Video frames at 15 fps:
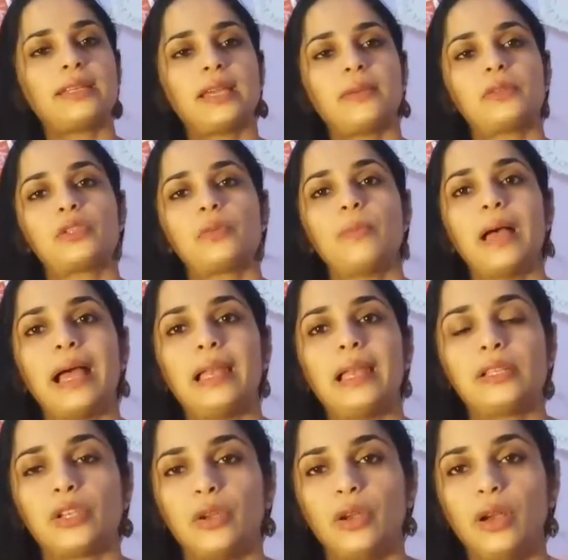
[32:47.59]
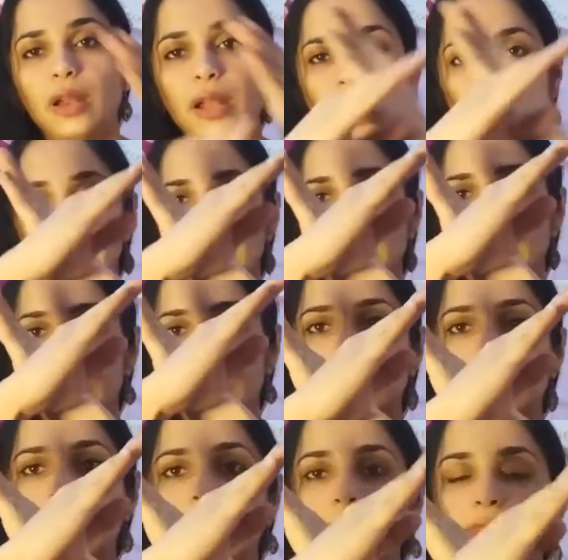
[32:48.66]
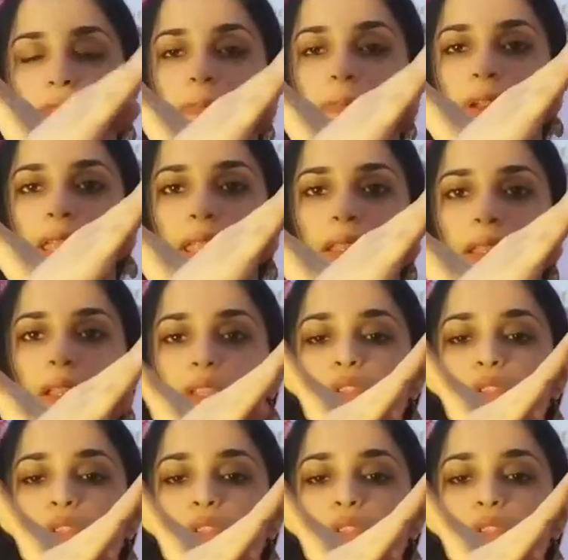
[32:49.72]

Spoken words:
times to balance your right and left brain.